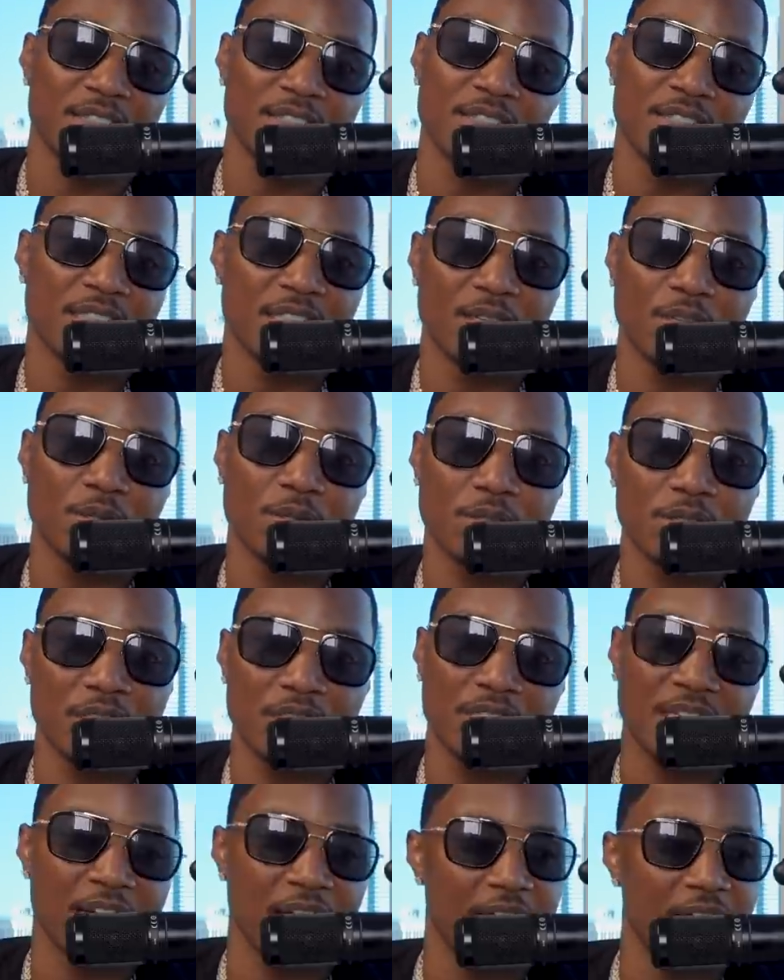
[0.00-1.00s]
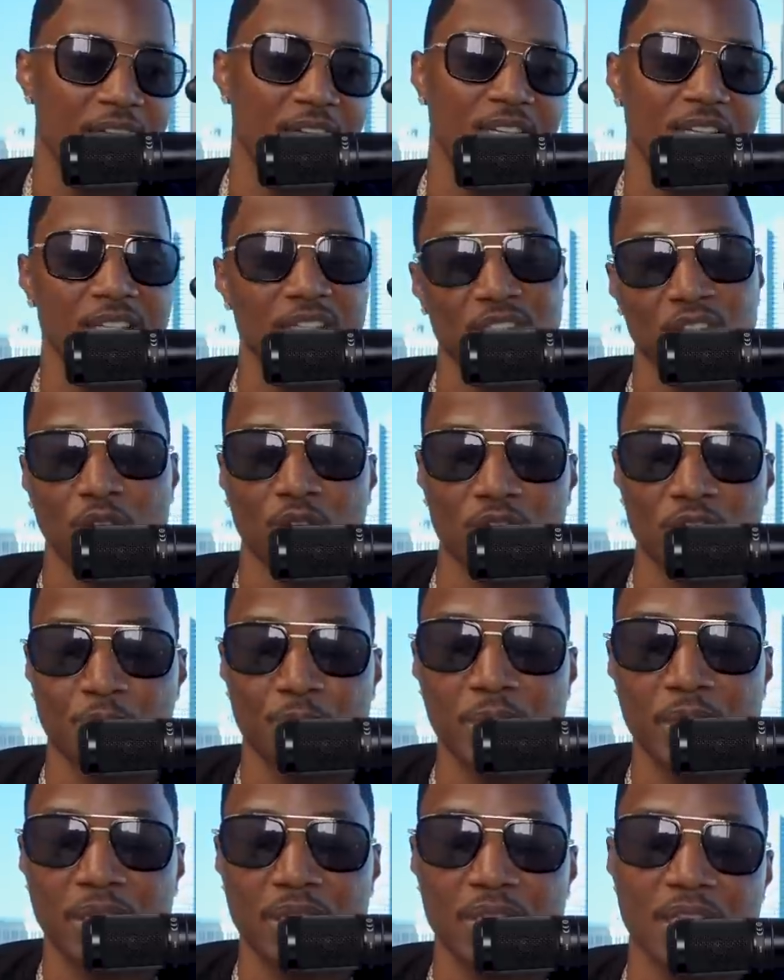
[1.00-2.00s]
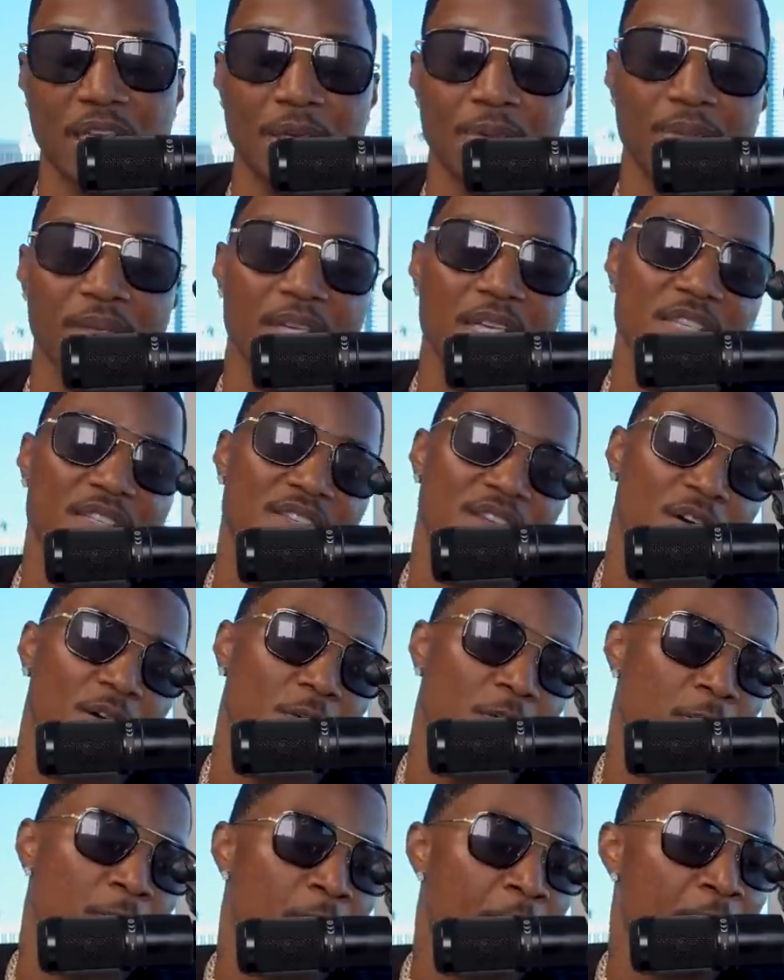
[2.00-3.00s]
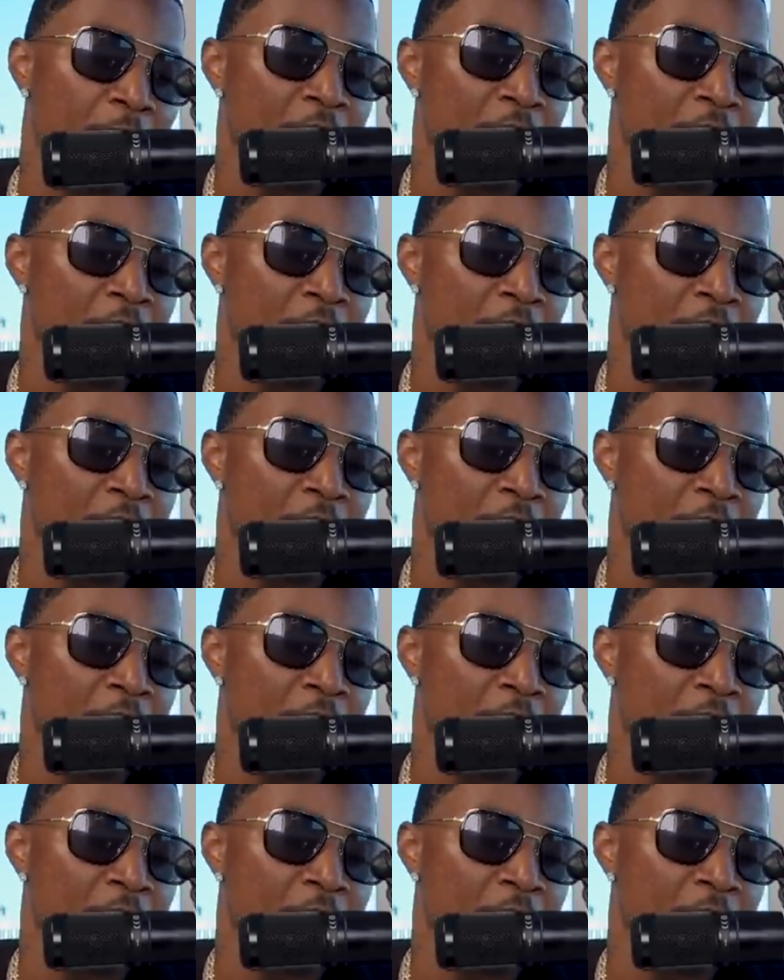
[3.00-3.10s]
you know, kind of, so to speak. You know what I mean? So